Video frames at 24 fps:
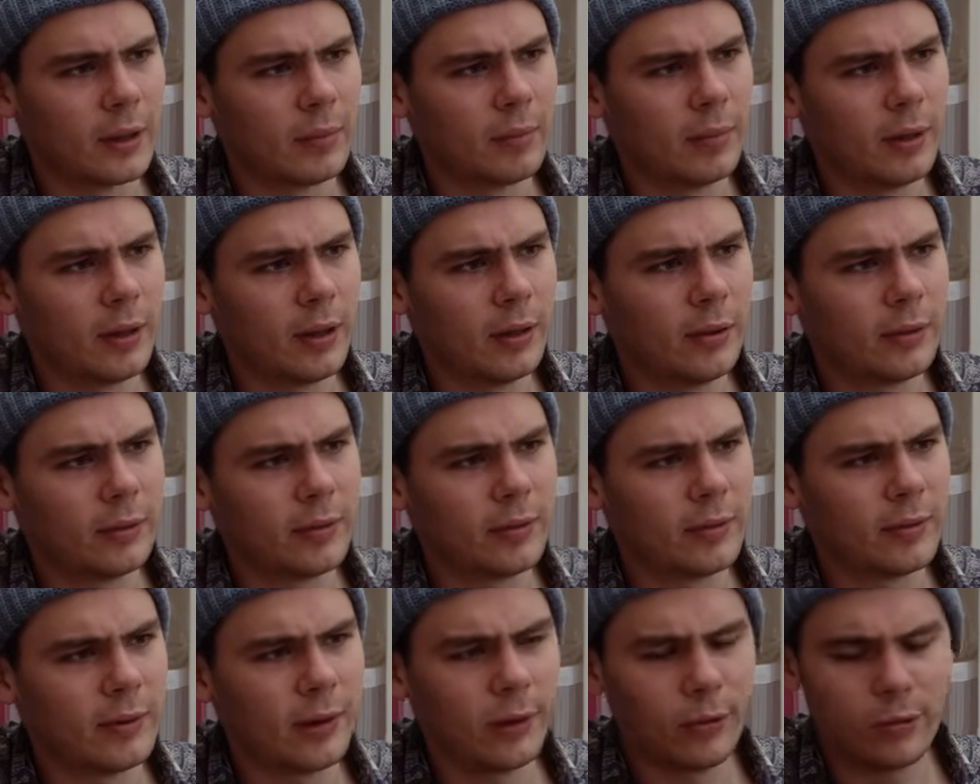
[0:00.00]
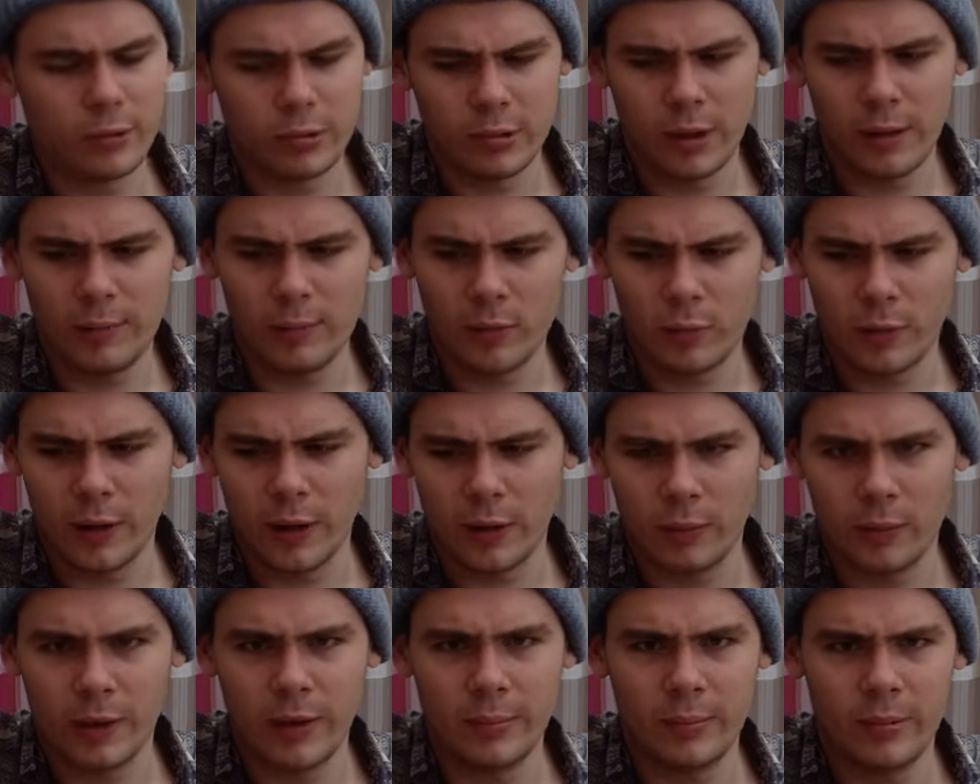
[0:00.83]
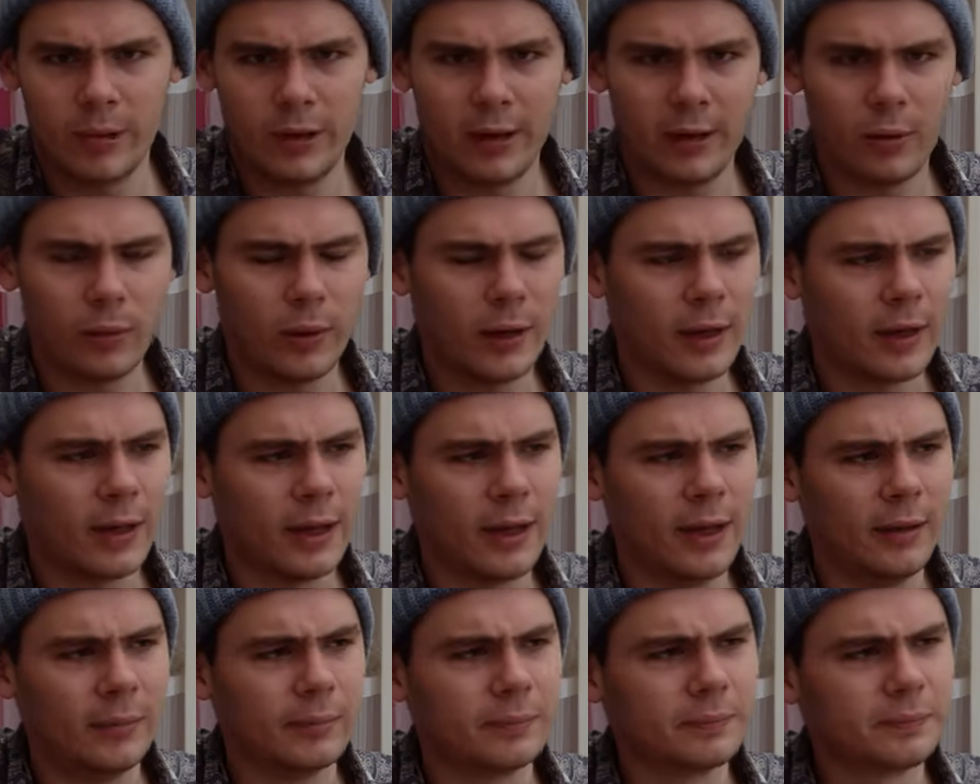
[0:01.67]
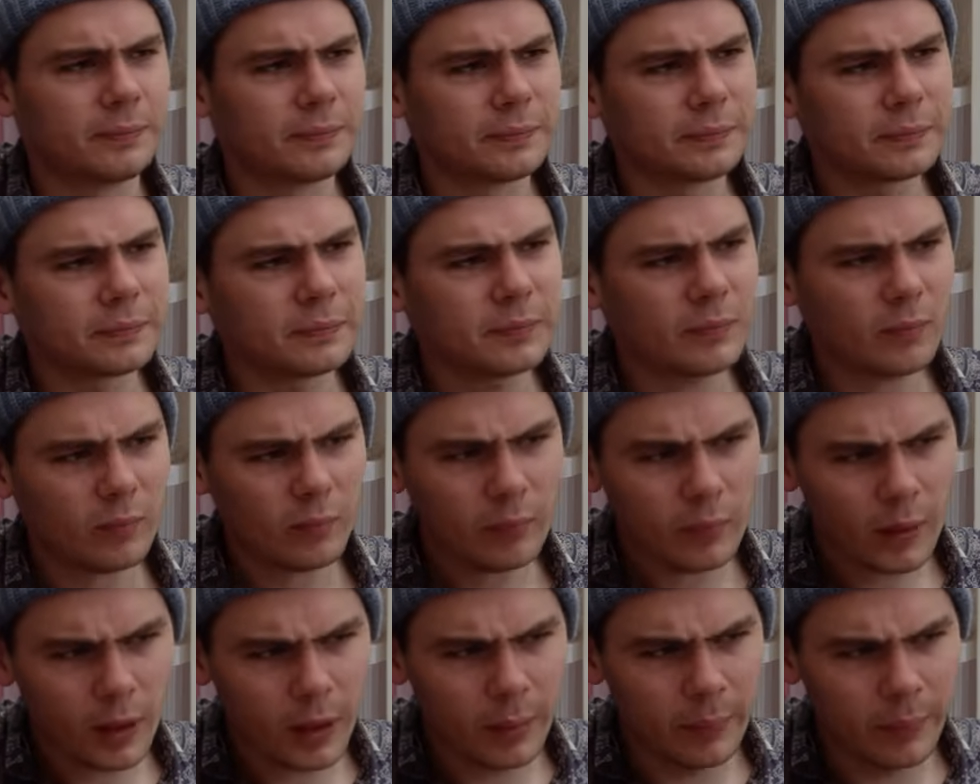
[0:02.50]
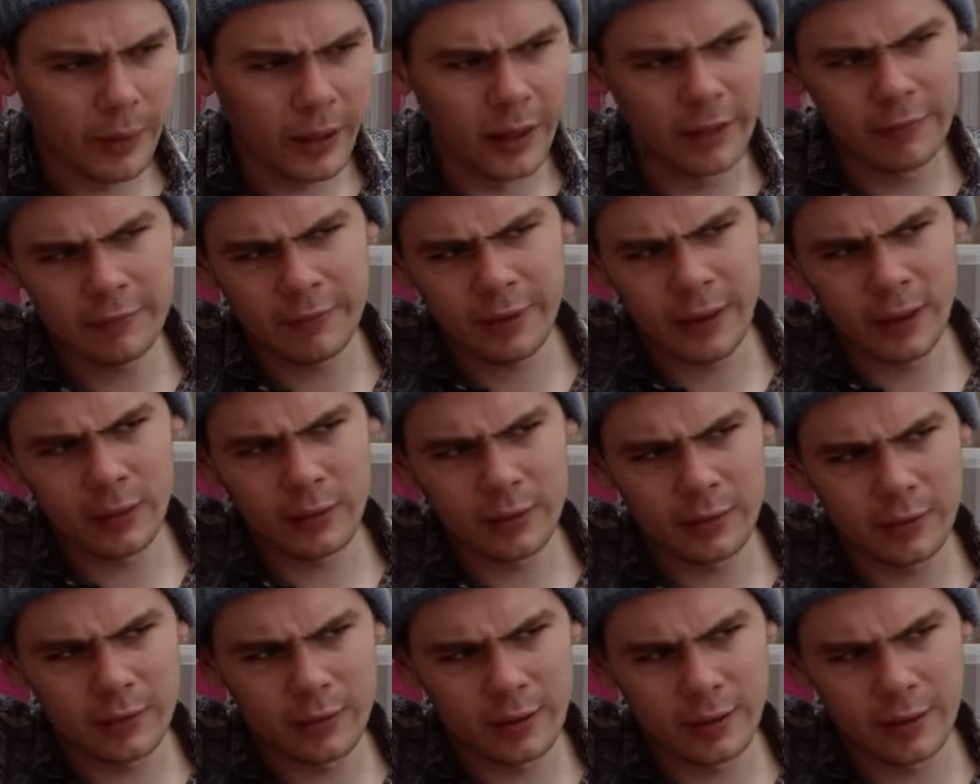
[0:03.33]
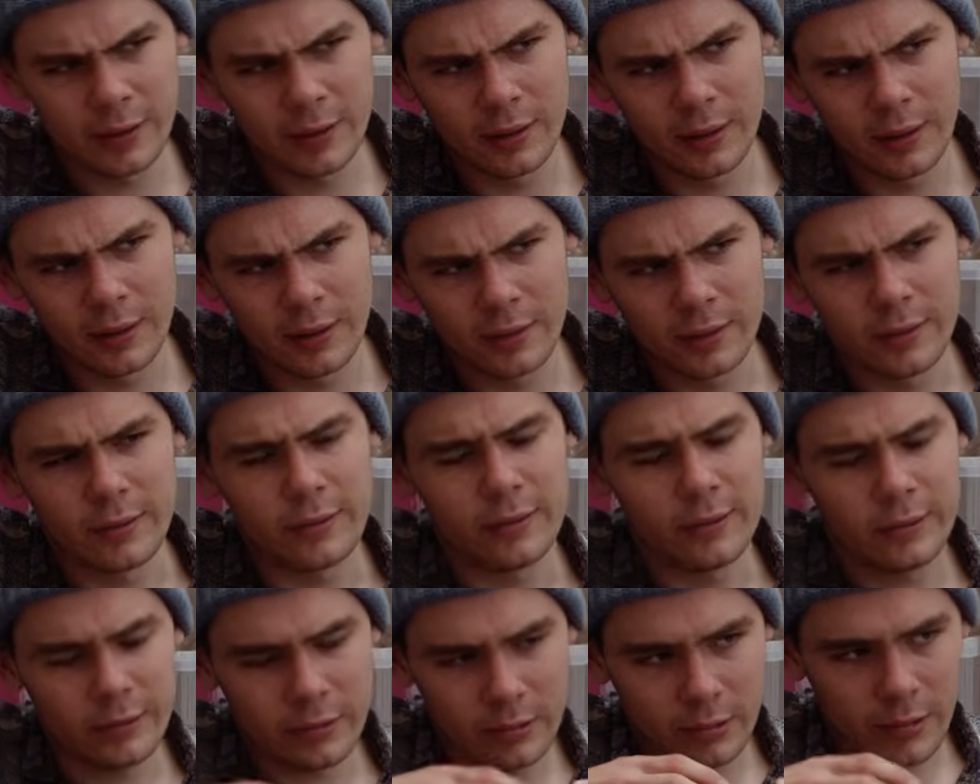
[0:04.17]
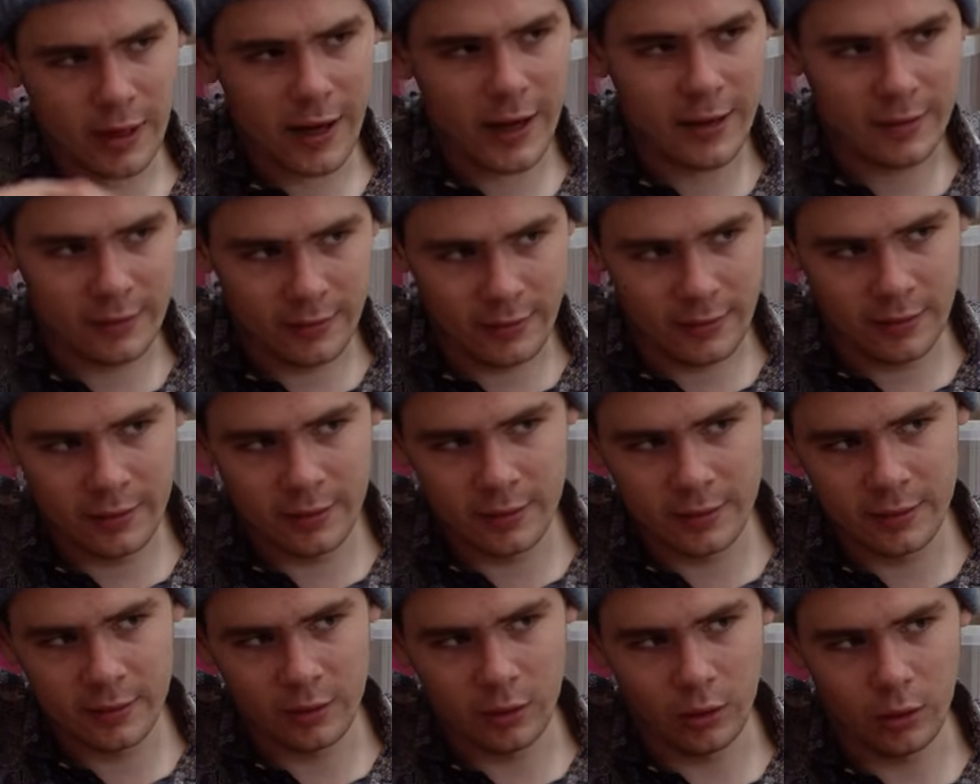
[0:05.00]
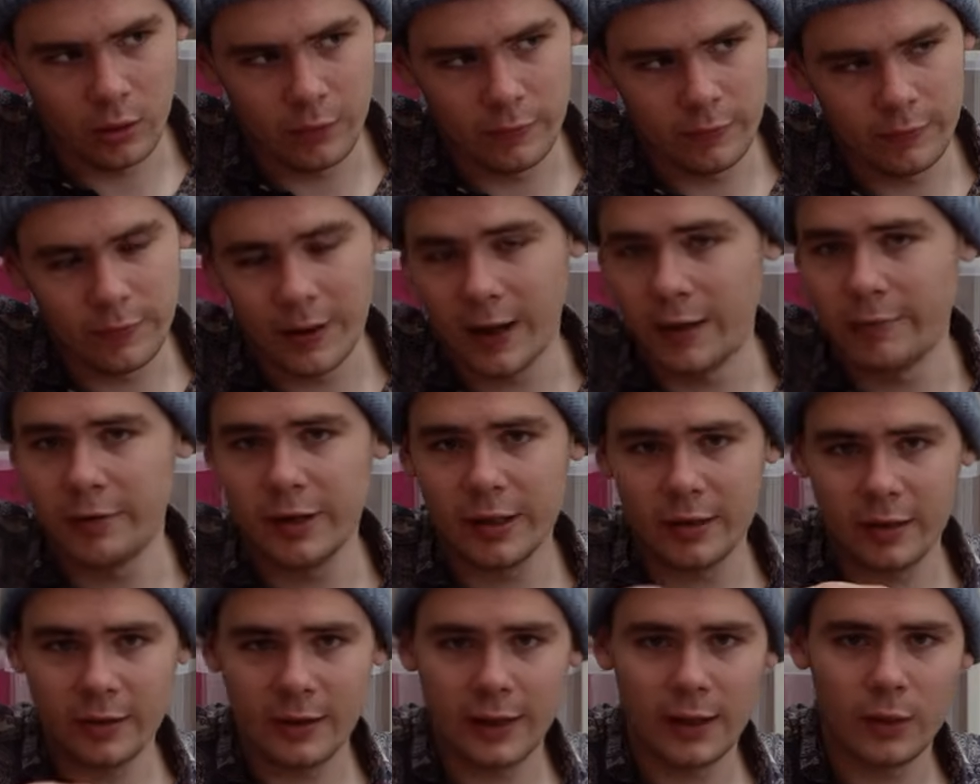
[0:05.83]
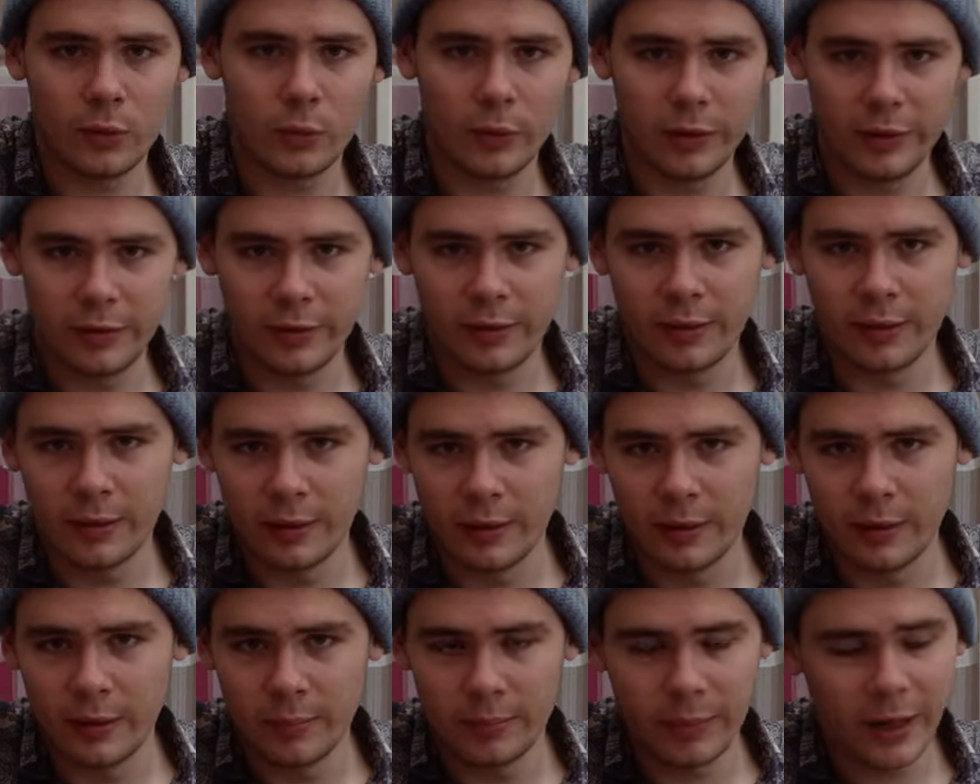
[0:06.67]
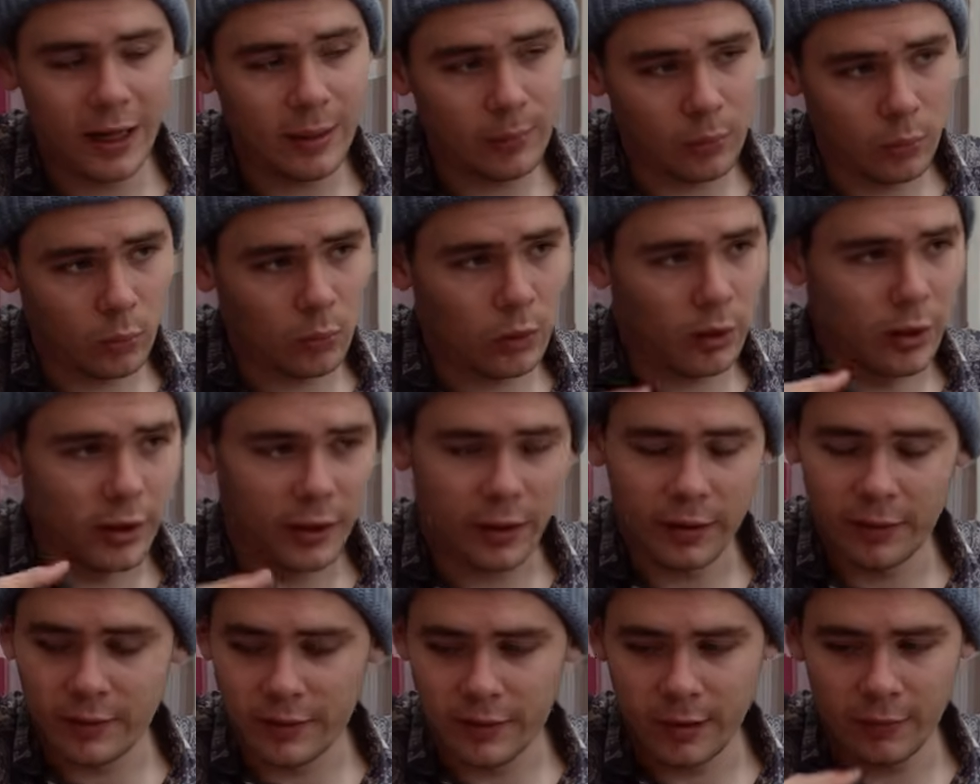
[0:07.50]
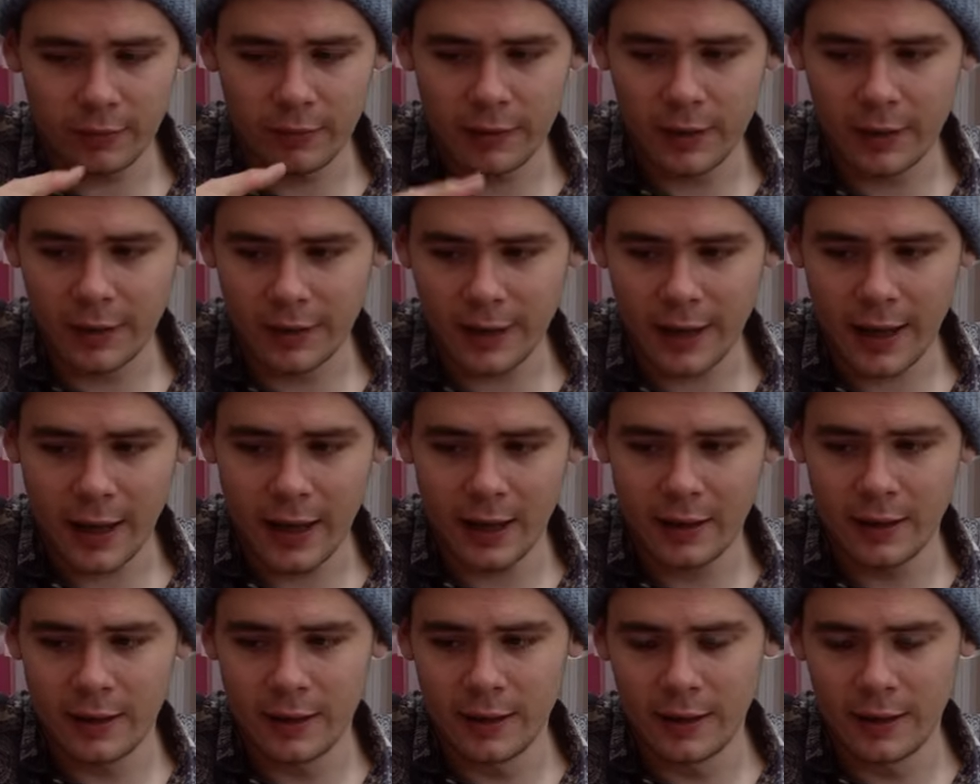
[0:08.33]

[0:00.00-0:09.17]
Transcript: those dreams went away pretty quickly. But I found the stress of having to deal with paperwork and stuff like that,